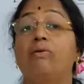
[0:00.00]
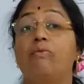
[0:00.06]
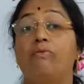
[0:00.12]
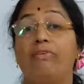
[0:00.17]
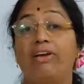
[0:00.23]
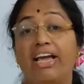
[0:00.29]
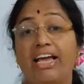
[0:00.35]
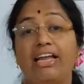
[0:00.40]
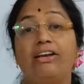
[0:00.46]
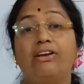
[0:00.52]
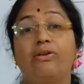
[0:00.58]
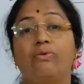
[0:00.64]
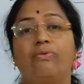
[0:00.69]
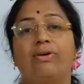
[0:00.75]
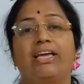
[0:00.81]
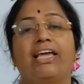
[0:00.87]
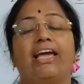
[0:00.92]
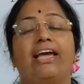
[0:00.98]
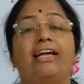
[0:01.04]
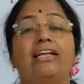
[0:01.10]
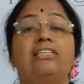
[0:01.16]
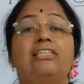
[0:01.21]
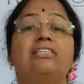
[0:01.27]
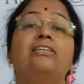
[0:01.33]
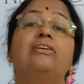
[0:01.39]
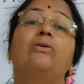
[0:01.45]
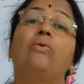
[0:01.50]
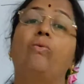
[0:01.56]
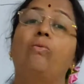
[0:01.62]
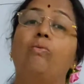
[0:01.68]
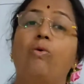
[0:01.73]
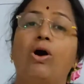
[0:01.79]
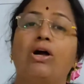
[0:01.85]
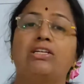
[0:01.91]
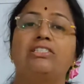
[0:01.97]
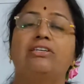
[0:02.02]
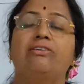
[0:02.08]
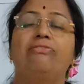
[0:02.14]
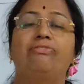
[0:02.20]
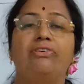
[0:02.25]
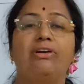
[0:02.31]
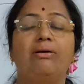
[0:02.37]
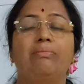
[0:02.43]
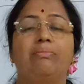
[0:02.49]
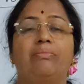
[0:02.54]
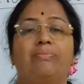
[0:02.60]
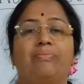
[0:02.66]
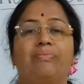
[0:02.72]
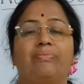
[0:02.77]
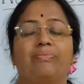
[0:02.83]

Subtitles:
Where do we get water from?